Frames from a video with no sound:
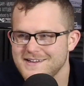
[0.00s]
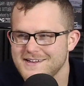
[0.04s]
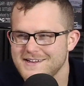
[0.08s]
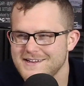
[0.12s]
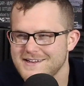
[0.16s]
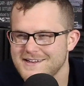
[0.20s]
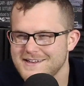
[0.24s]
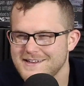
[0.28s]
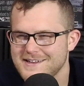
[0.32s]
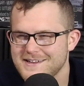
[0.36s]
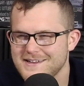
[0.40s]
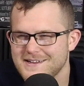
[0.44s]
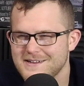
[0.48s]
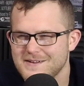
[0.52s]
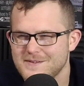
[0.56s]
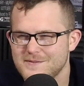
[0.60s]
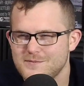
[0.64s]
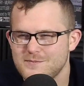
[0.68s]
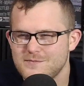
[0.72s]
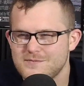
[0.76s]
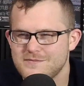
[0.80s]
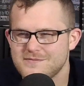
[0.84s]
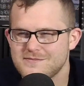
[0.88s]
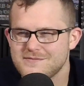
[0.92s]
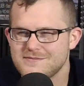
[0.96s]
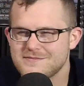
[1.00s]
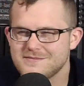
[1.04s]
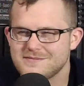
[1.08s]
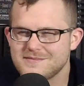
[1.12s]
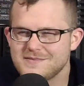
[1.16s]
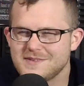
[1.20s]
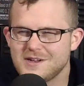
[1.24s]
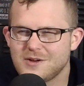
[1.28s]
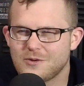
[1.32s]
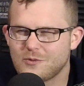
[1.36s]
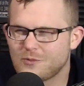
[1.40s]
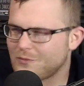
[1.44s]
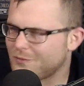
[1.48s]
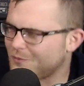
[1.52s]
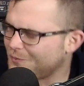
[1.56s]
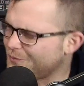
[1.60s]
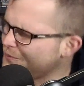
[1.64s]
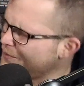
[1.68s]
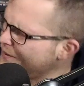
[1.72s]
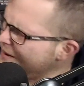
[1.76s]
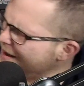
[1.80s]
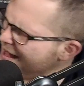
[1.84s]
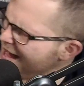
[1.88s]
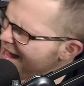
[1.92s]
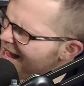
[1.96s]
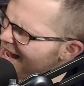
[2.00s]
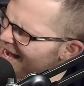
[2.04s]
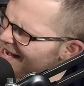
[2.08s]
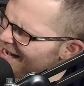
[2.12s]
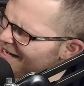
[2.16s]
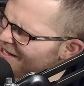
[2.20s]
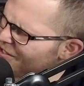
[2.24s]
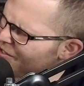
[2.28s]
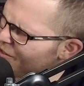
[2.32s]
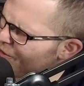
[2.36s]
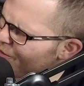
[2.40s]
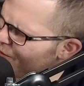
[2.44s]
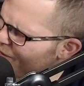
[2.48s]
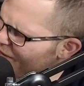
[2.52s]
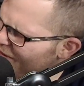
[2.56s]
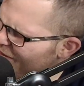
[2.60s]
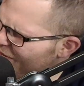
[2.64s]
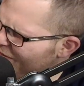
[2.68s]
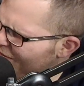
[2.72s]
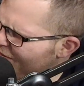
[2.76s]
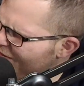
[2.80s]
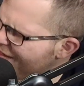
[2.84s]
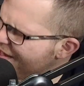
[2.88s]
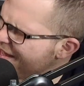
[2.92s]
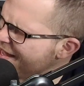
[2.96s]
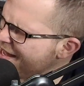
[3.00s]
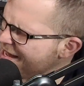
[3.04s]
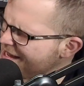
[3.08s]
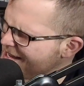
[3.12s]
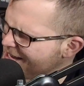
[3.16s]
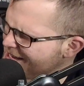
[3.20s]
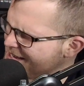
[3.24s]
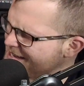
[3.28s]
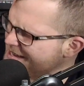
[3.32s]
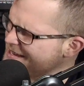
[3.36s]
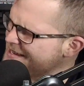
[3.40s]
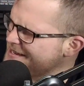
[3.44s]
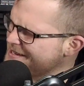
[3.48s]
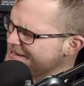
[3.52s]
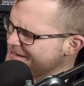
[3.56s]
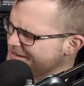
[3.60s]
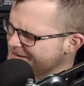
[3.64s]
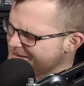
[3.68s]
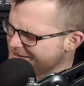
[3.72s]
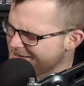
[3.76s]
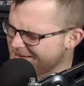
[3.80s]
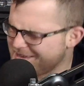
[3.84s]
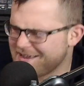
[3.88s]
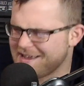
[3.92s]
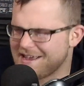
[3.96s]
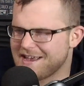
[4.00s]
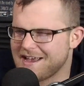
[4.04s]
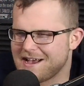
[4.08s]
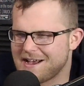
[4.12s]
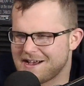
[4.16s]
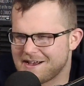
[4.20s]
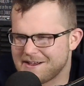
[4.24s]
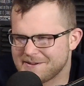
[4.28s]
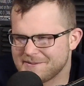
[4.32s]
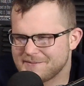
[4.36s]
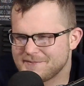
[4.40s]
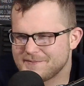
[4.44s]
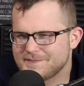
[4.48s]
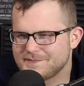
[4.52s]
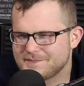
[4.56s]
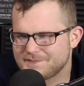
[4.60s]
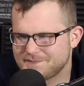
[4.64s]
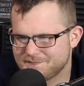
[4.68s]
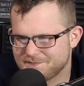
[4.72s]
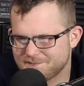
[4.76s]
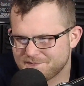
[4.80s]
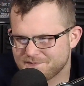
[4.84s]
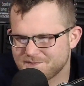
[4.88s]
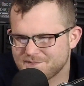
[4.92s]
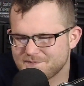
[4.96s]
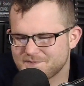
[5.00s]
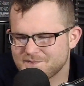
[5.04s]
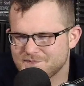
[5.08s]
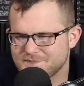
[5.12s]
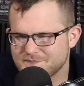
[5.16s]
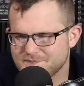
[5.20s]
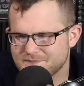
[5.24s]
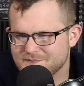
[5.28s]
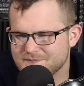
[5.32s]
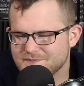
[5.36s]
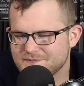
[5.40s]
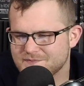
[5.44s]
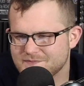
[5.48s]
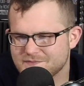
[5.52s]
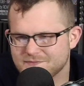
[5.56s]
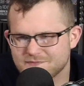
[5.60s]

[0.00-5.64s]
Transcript: like it's some big promotional thing. Right. That you all these think. movies are coming out, and then yeah. Netflix bought the own